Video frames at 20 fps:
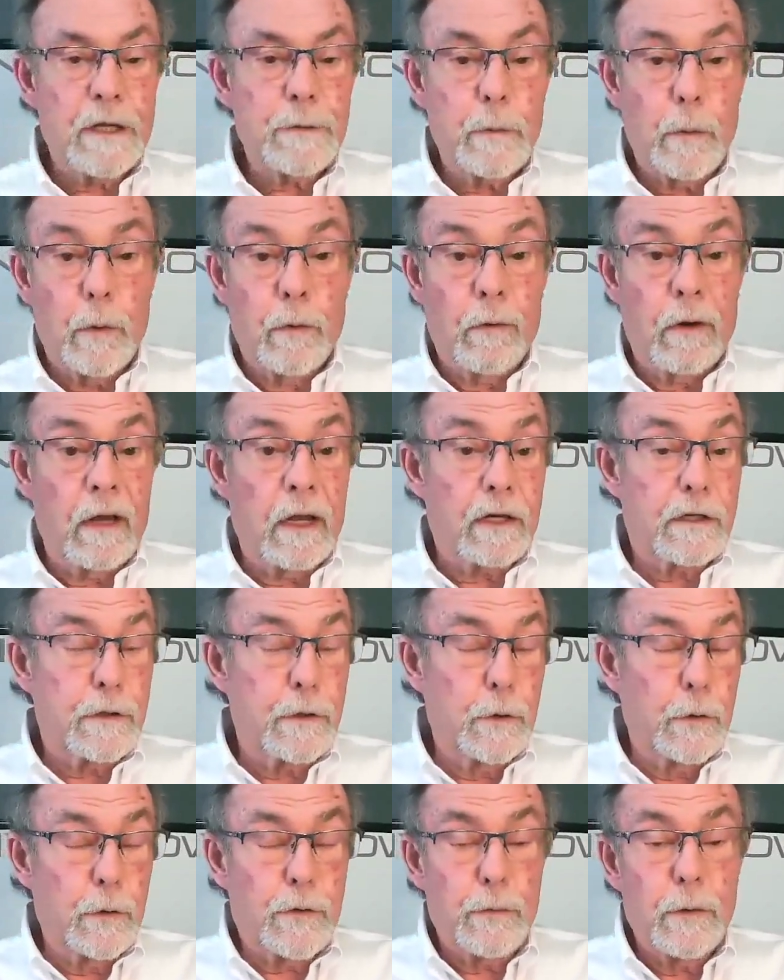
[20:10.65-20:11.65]
That's why we run like
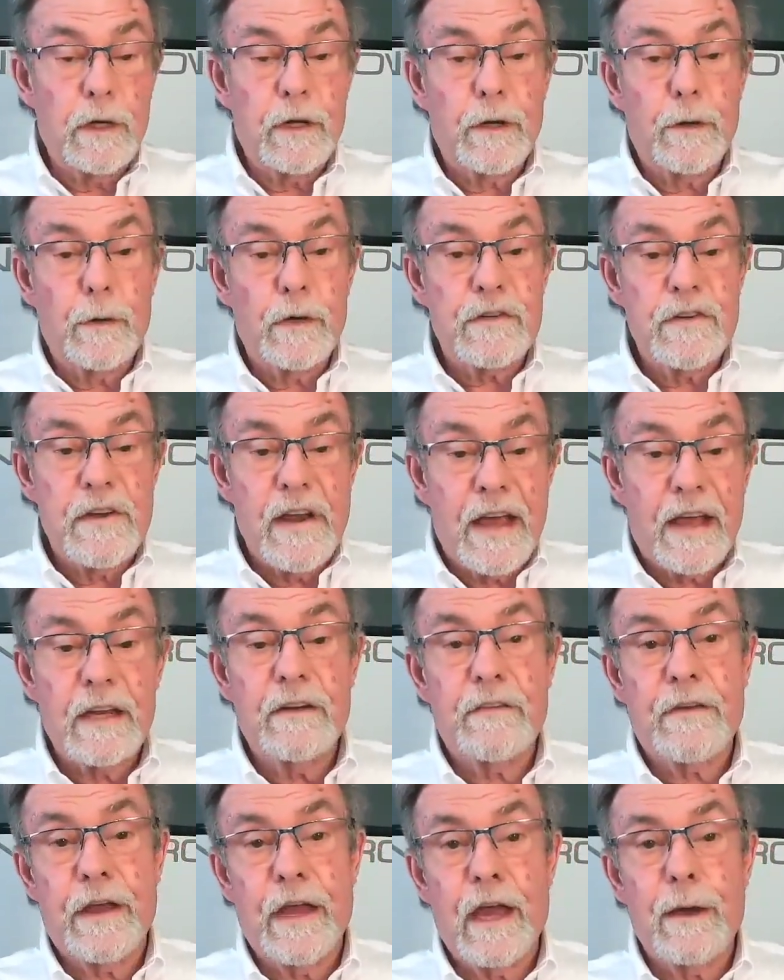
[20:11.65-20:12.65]
two, three degrees
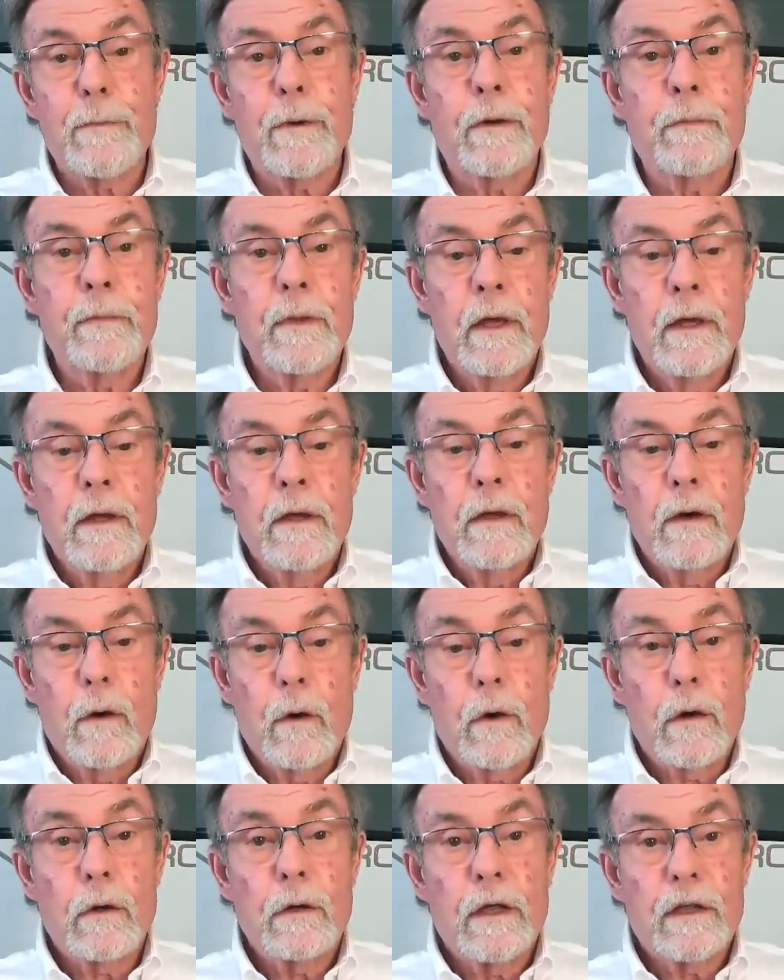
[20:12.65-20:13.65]
negative camber
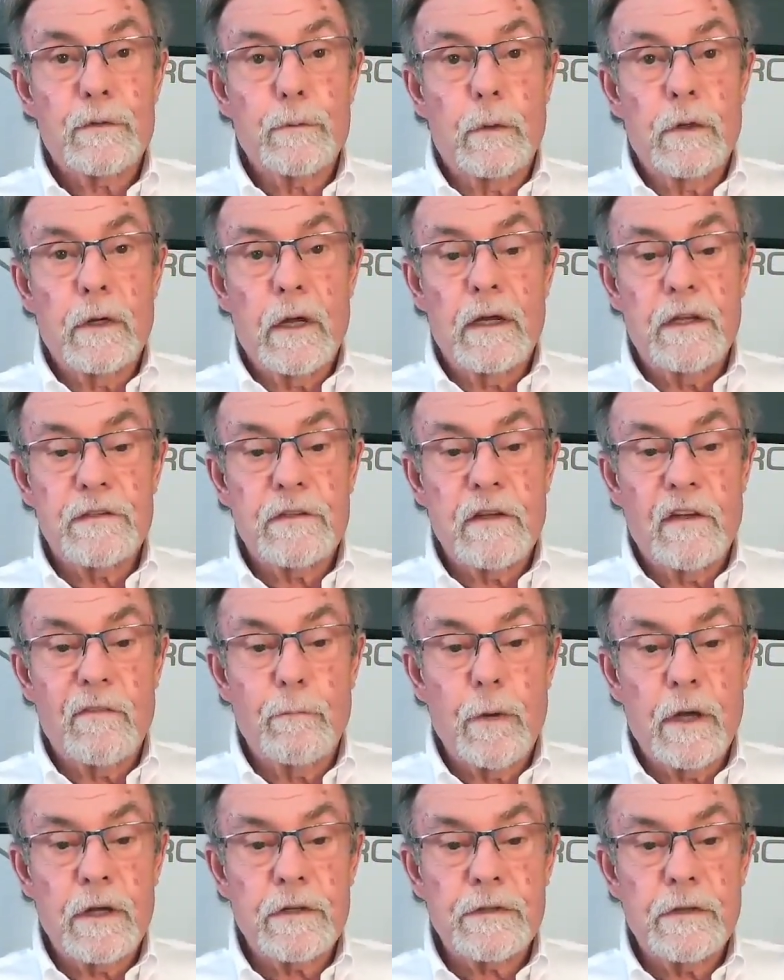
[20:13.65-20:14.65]
on
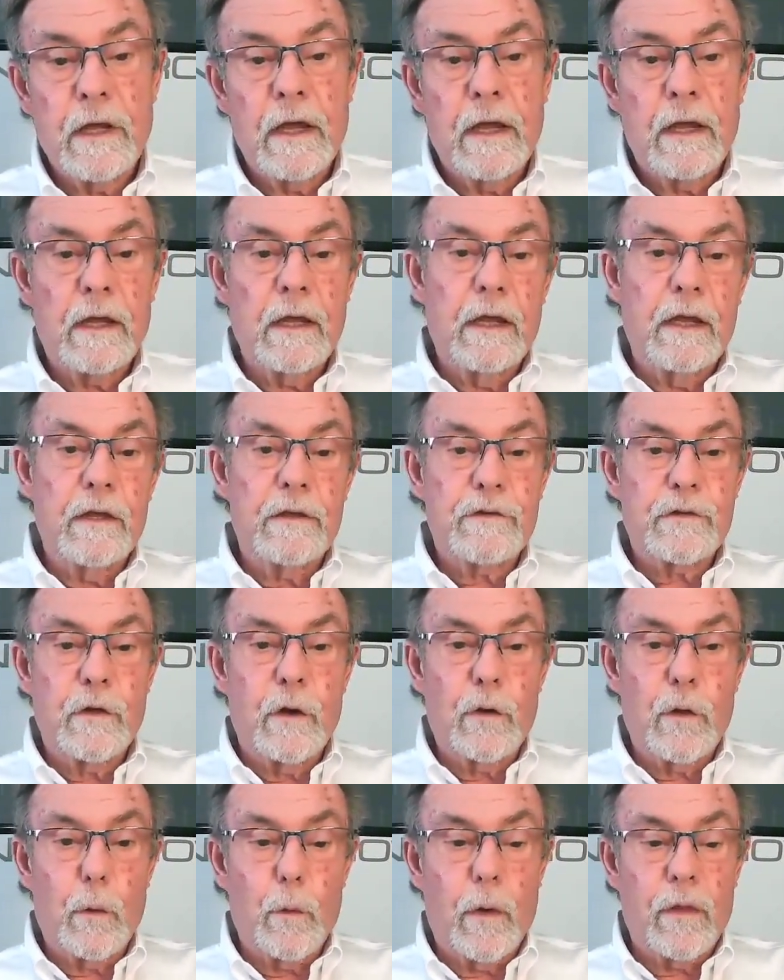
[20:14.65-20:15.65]
S197 Mustang is
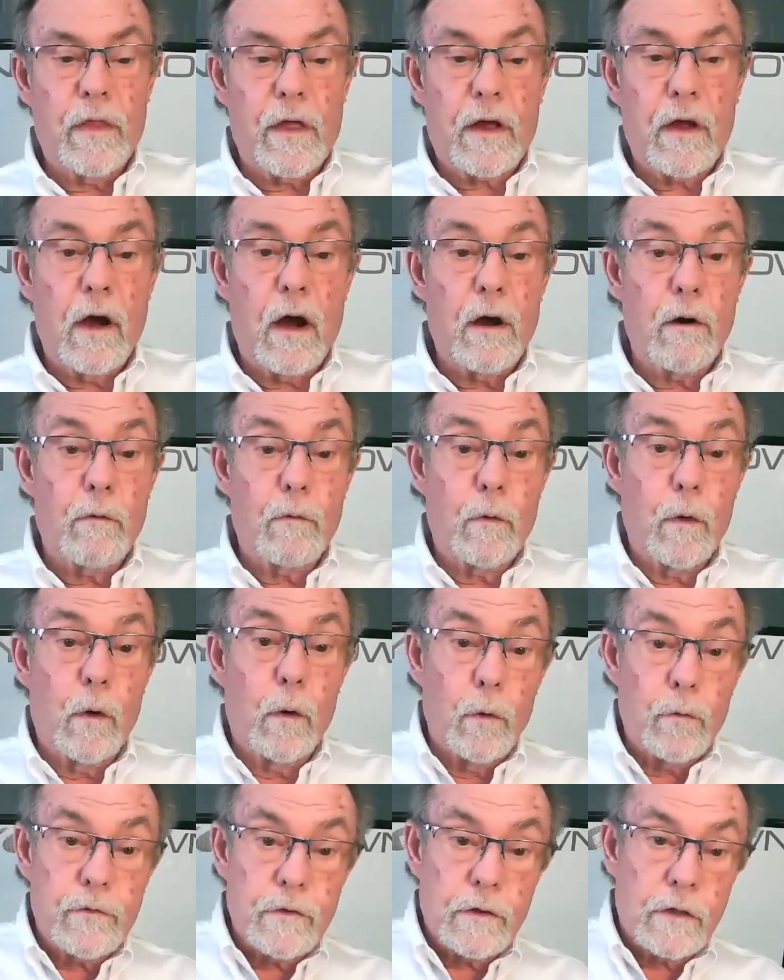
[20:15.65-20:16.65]
so that when the car
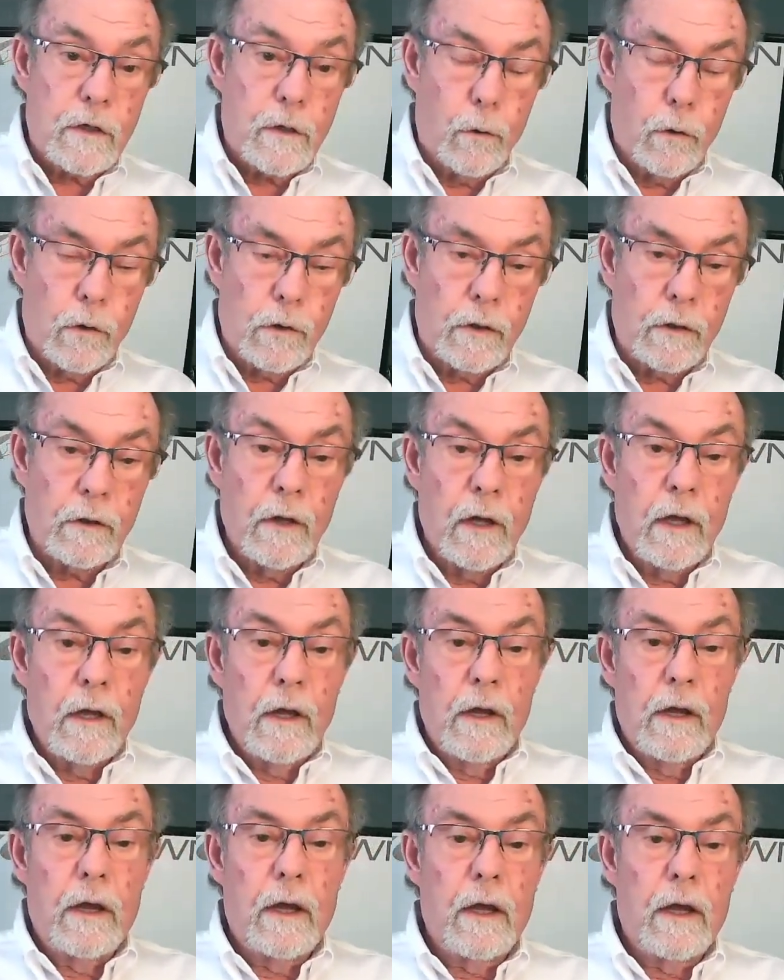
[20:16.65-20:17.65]
rolls in a corner
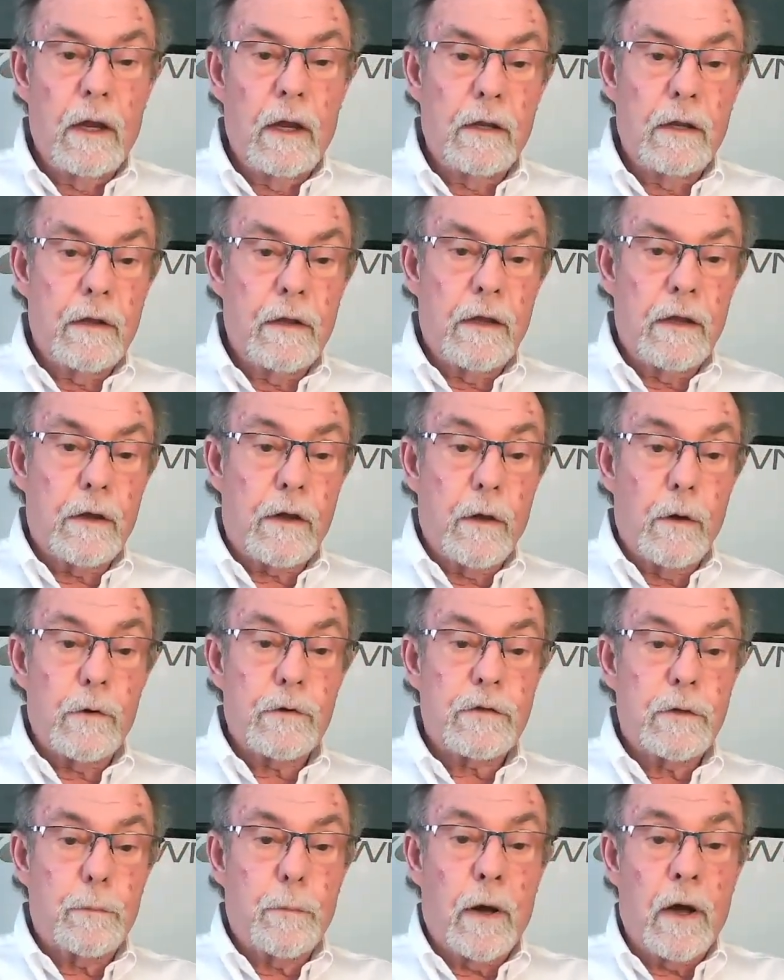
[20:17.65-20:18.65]
and it
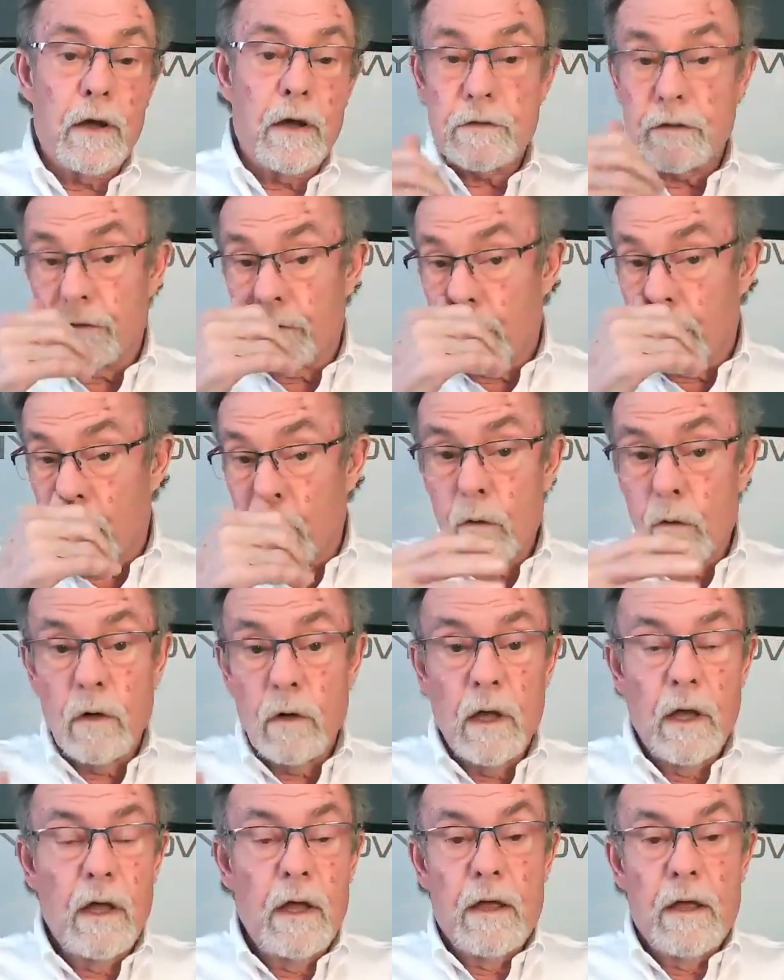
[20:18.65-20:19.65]
goes to positive
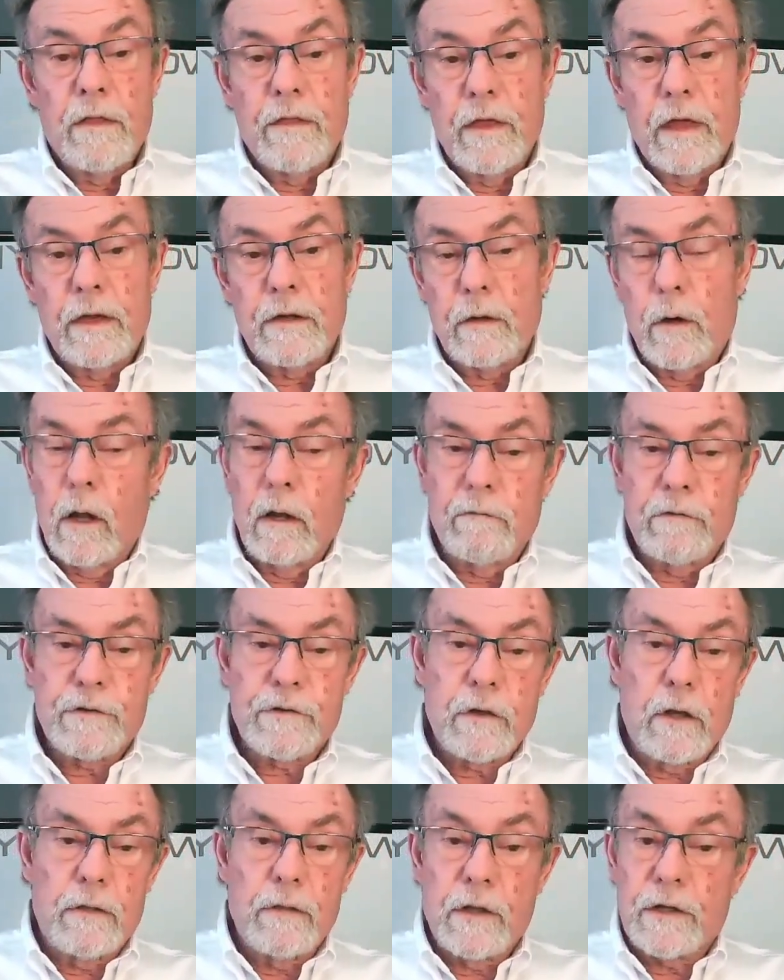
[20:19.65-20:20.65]
roll, then all of a
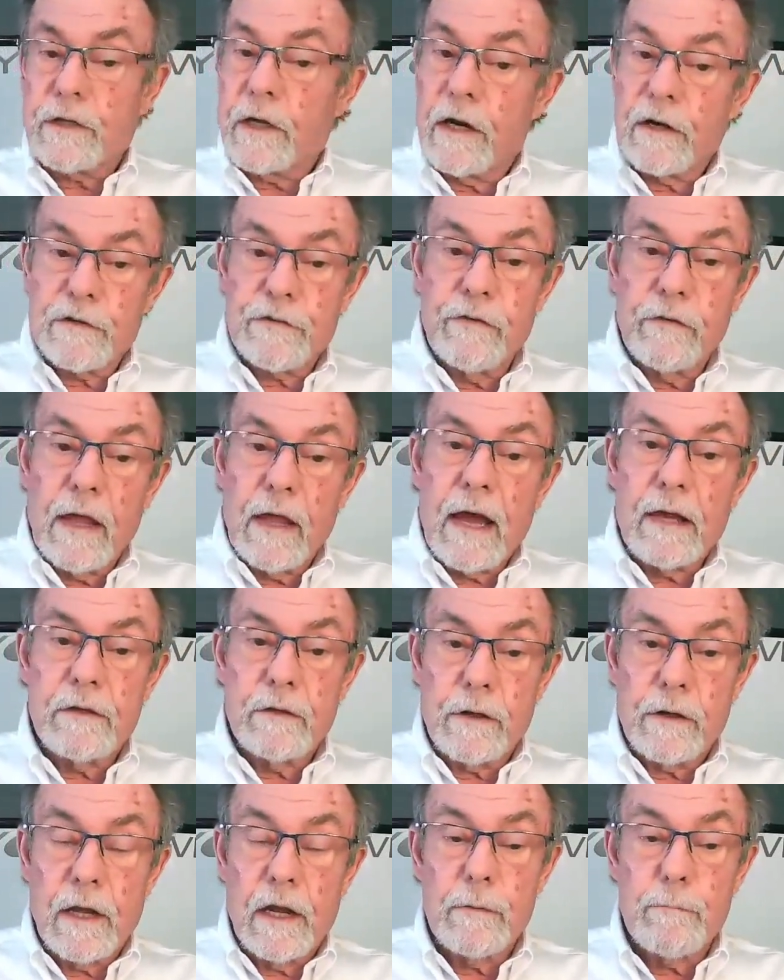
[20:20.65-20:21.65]
sudden the tire's flat
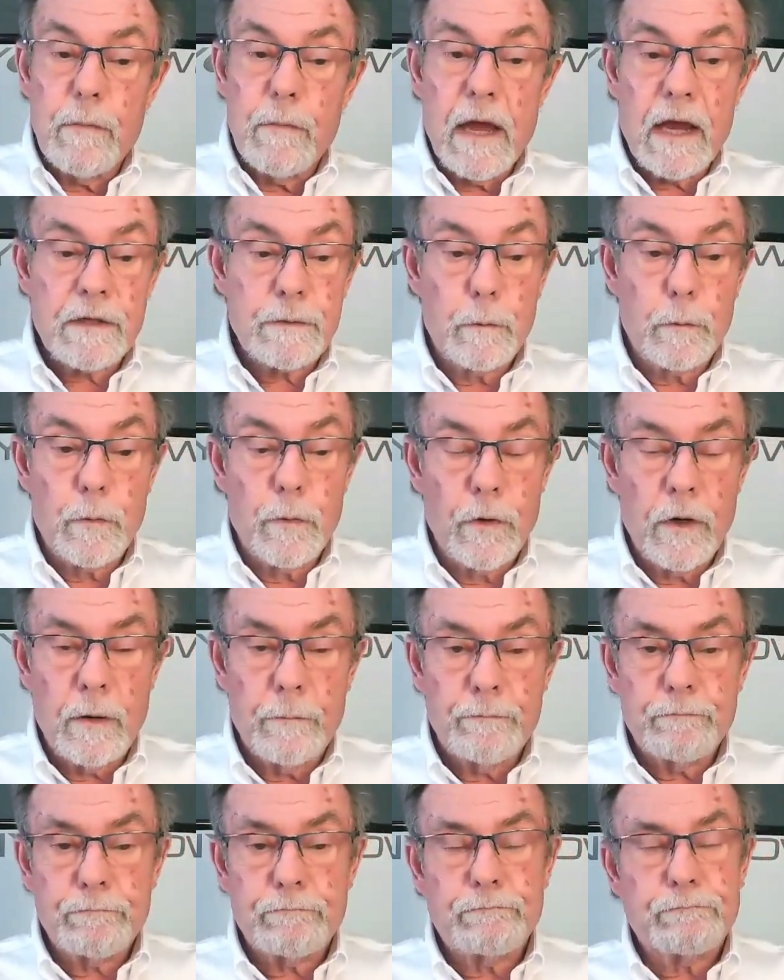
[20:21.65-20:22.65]
and you're getting maximum
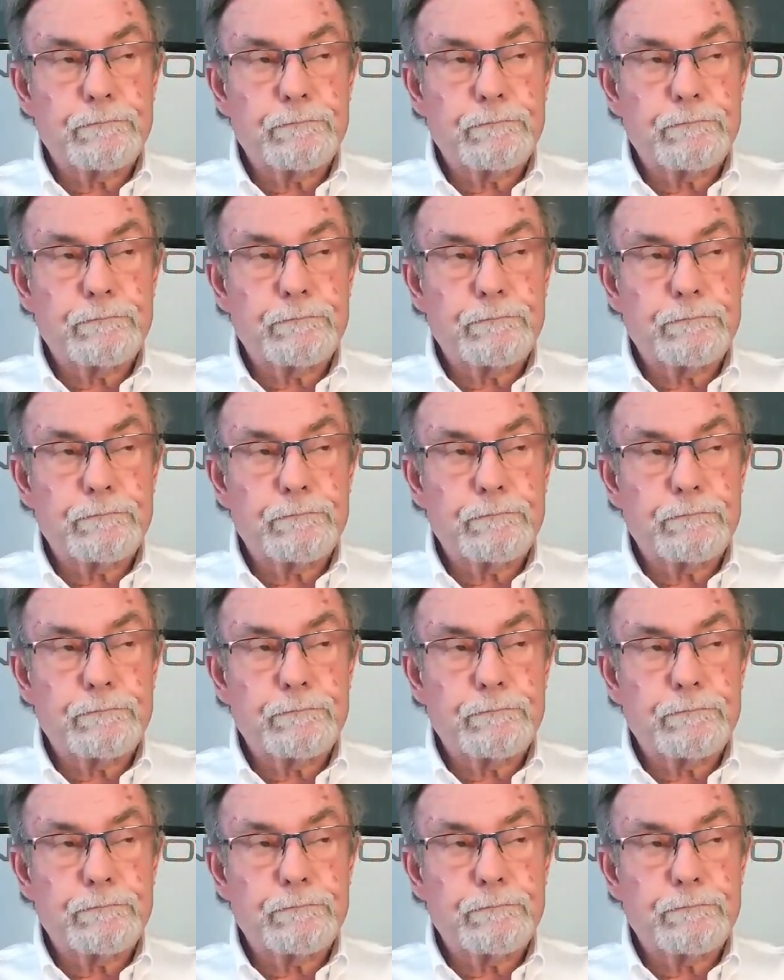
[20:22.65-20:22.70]
grip.